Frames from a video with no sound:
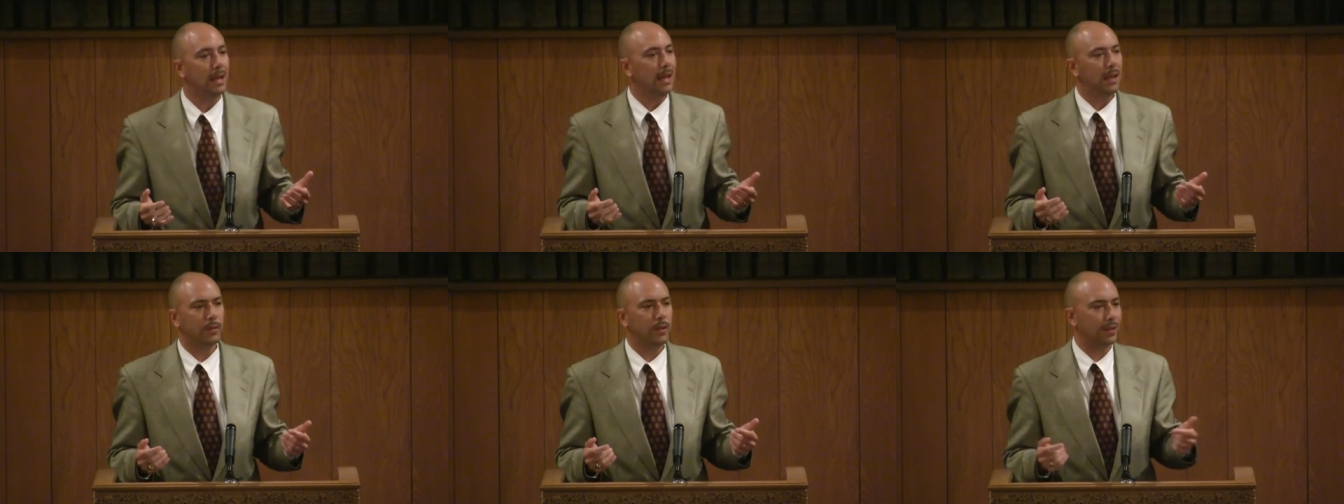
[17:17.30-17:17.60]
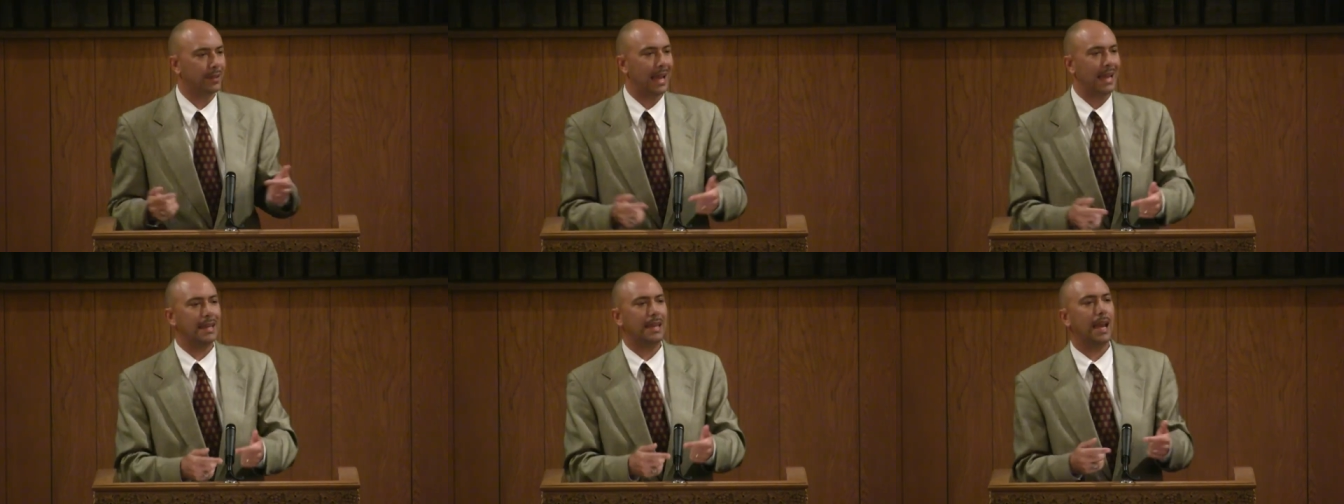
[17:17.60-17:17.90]
that
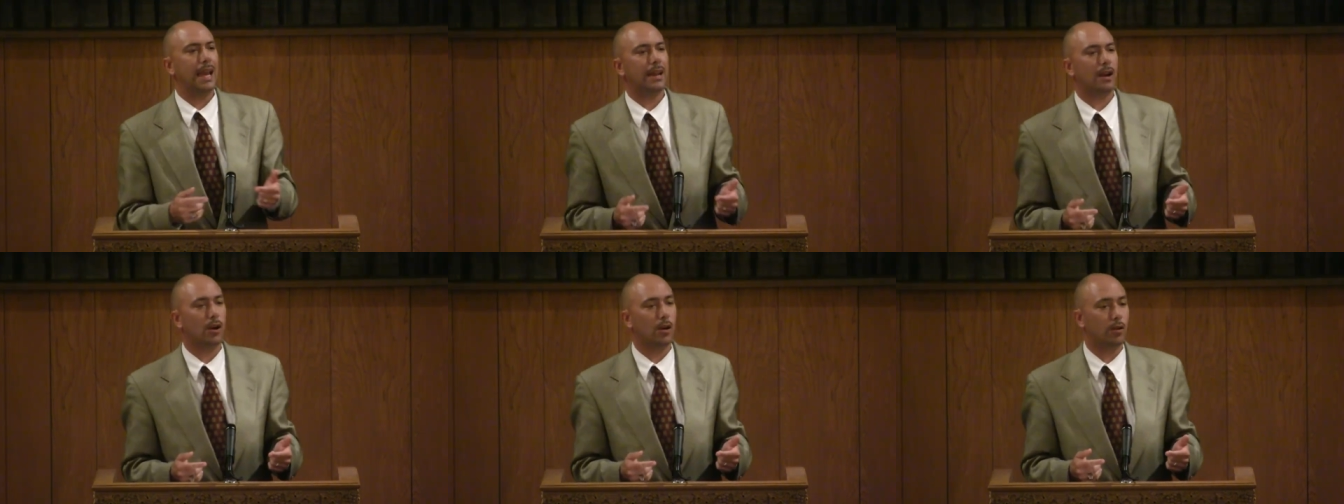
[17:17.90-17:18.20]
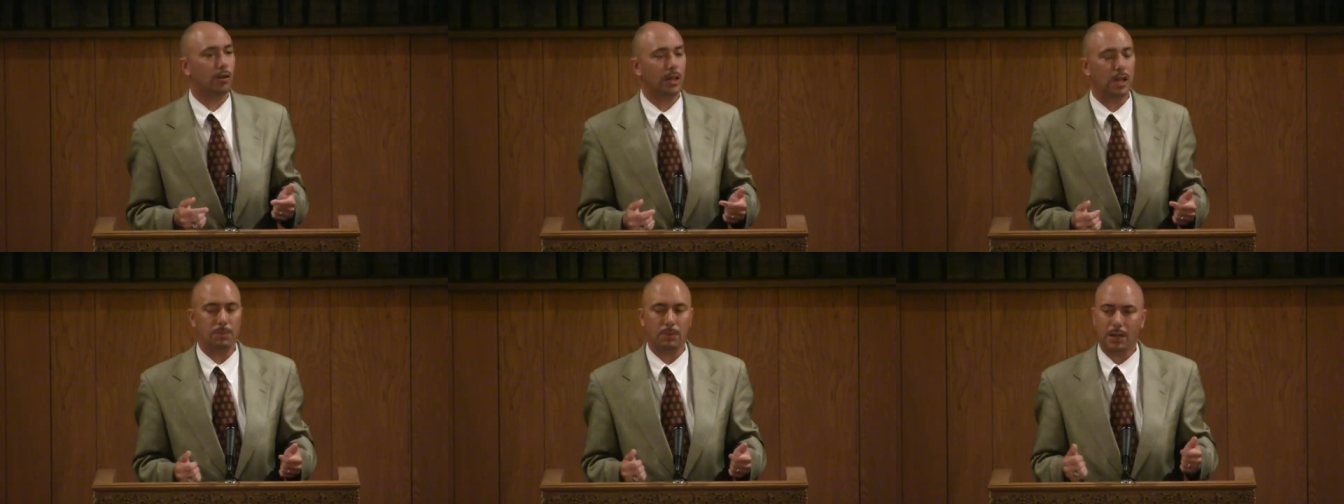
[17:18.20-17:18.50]
they can't
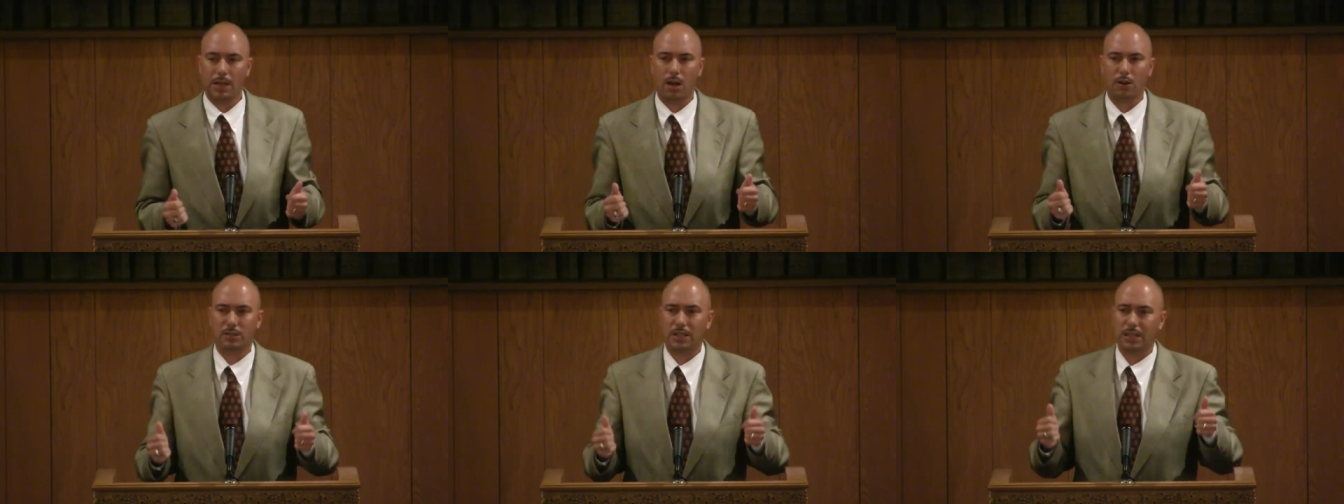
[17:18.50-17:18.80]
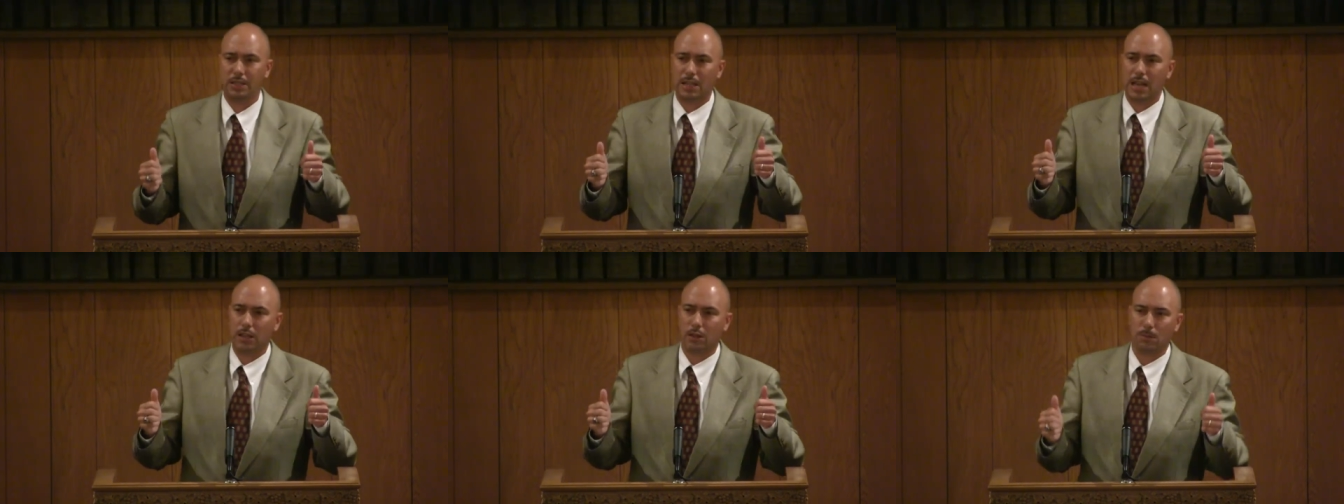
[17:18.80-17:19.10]
hurt him because he's
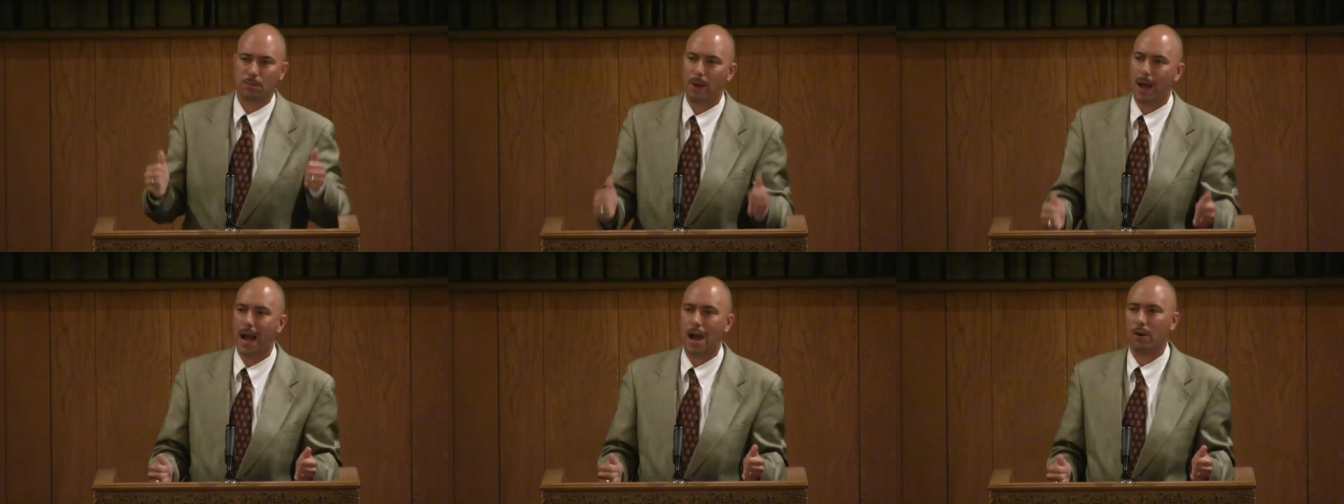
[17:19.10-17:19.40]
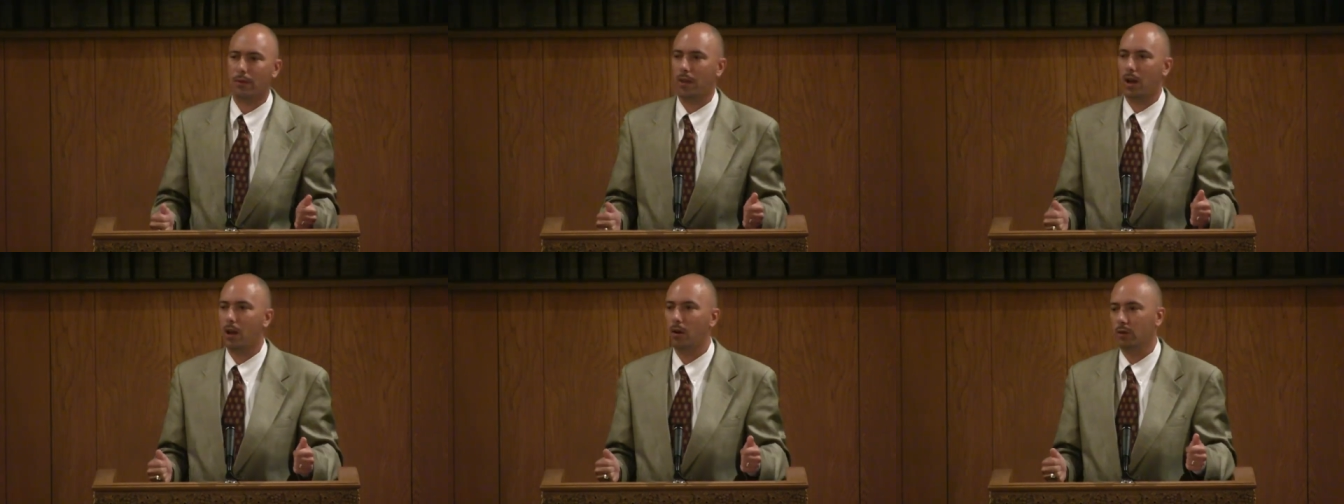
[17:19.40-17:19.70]
got the power of
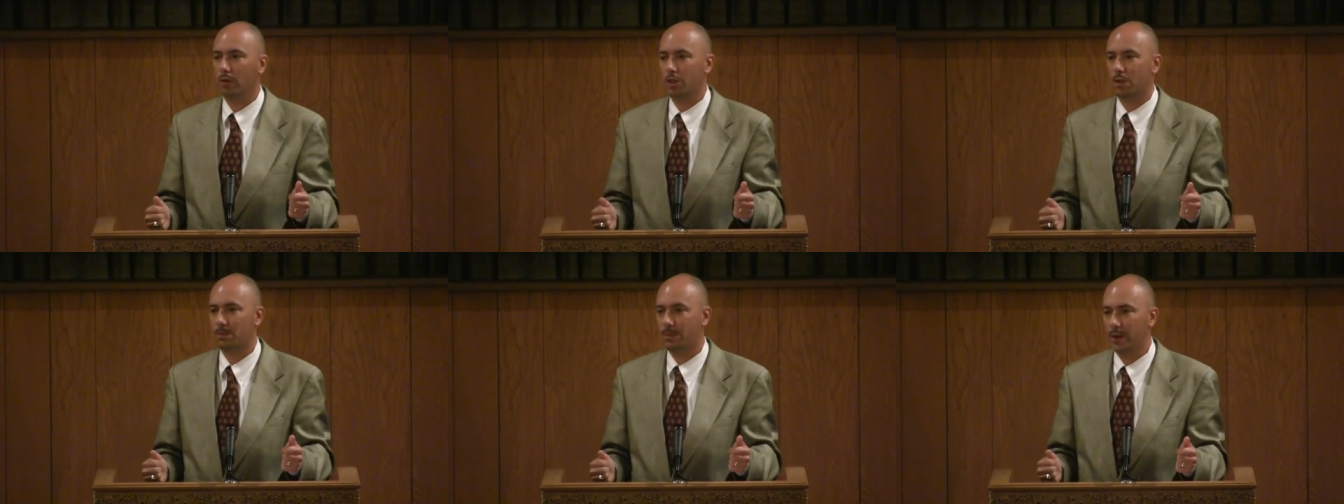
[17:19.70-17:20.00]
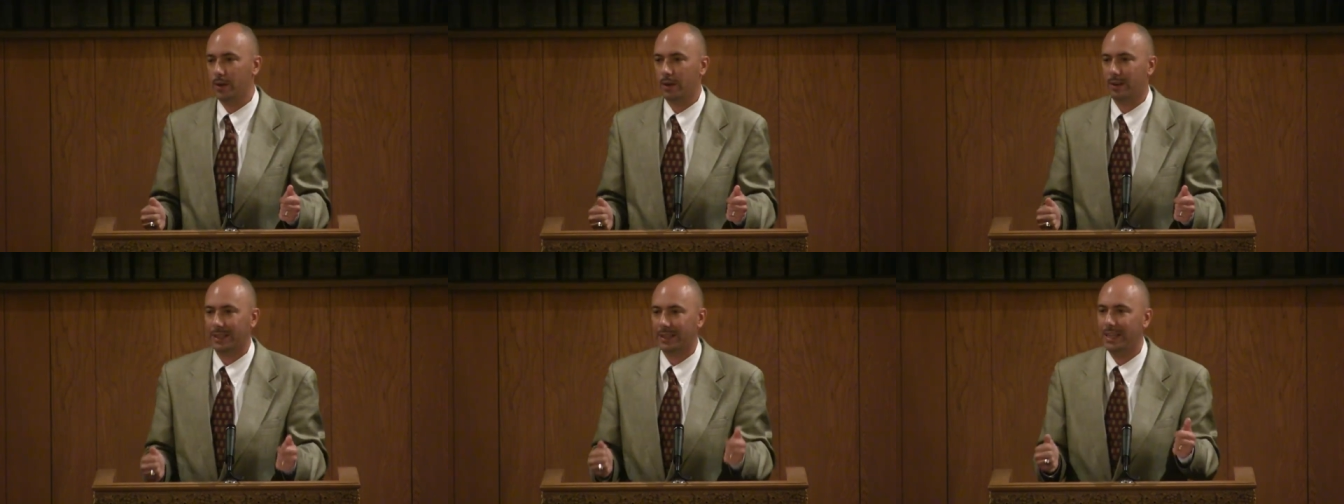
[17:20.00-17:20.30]
the Holy
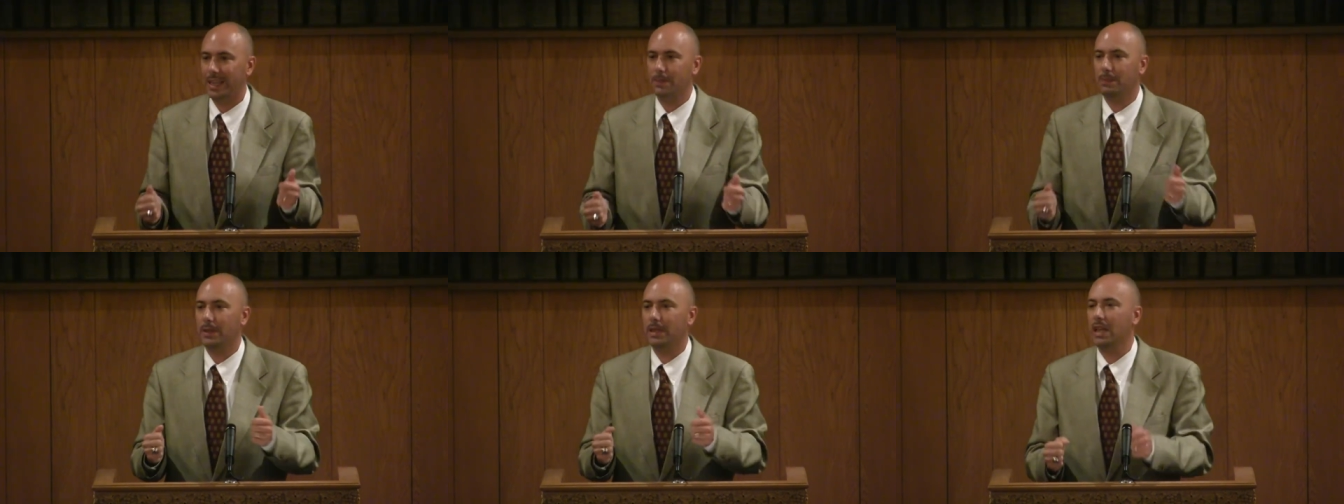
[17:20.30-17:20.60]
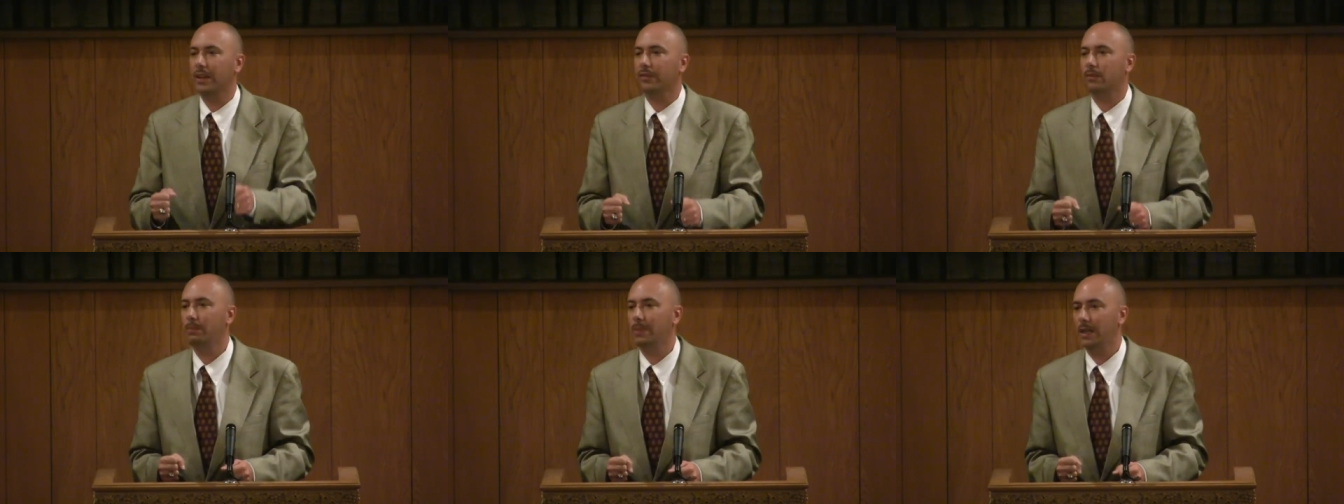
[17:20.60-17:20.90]
Spirit keeping him
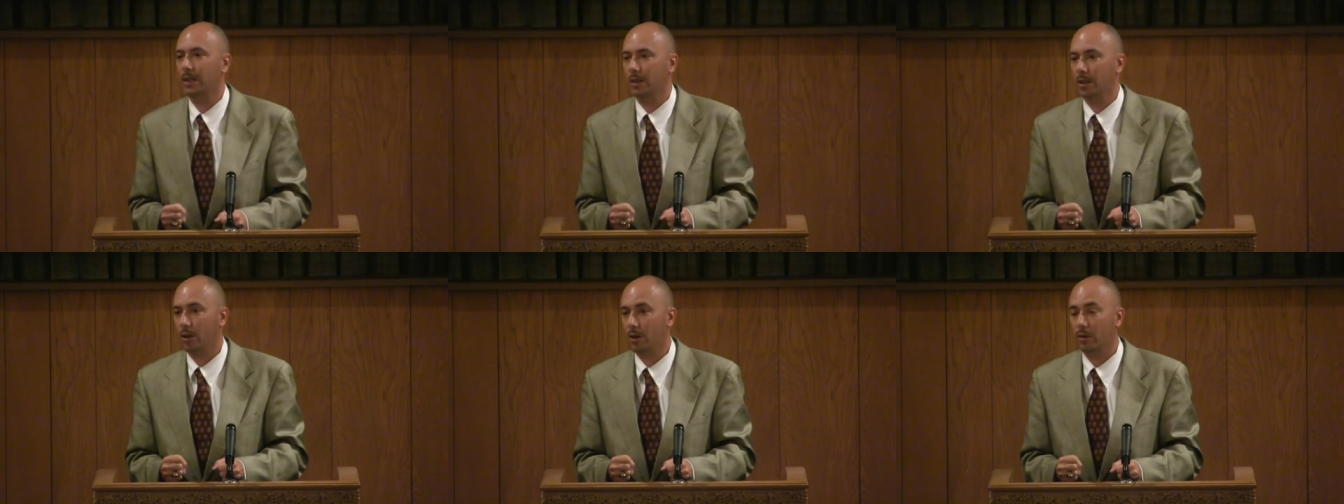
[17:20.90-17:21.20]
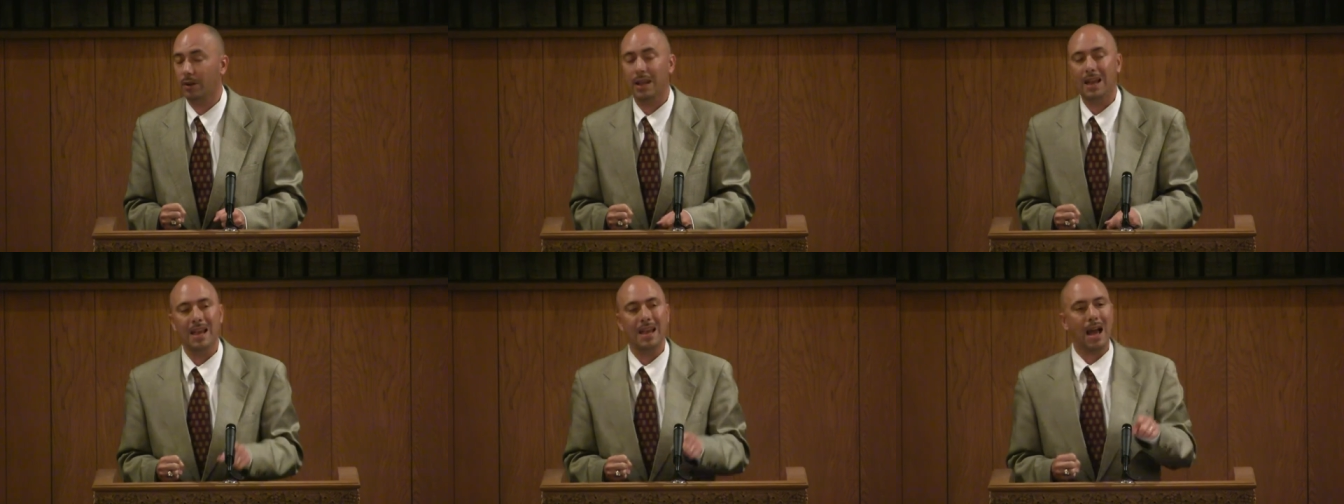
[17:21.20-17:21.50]
from being hurt.